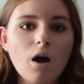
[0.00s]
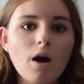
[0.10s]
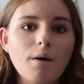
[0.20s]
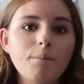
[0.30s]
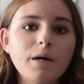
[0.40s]

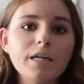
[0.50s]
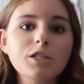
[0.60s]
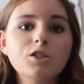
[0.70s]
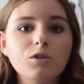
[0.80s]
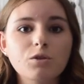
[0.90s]
But
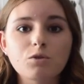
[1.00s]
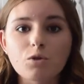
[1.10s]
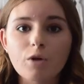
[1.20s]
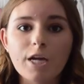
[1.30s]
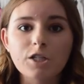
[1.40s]
each of those
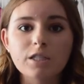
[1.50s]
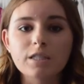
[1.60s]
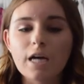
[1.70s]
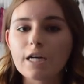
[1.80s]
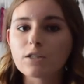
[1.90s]

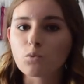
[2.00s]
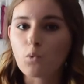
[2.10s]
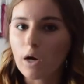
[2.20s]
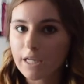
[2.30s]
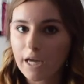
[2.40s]
locations has
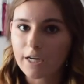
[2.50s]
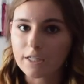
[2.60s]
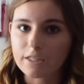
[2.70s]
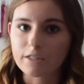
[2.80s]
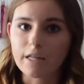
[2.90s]
one
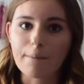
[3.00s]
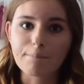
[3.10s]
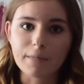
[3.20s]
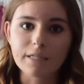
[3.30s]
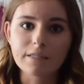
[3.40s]
character
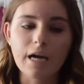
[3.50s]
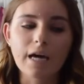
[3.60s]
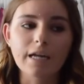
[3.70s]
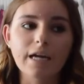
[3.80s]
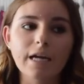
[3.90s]
that meets
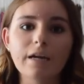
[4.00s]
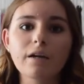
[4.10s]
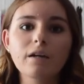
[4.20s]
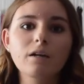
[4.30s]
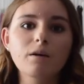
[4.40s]
at a
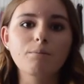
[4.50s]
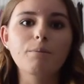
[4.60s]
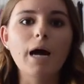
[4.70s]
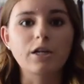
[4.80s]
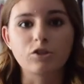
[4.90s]

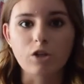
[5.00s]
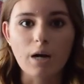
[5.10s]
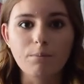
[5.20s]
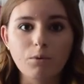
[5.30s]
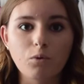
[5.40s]

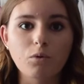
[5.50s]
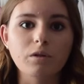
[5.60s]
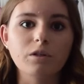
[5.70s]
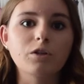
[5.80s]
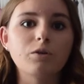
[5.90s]
backdrop,
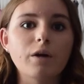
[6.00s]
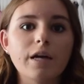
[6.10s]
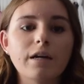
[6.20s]
or you know,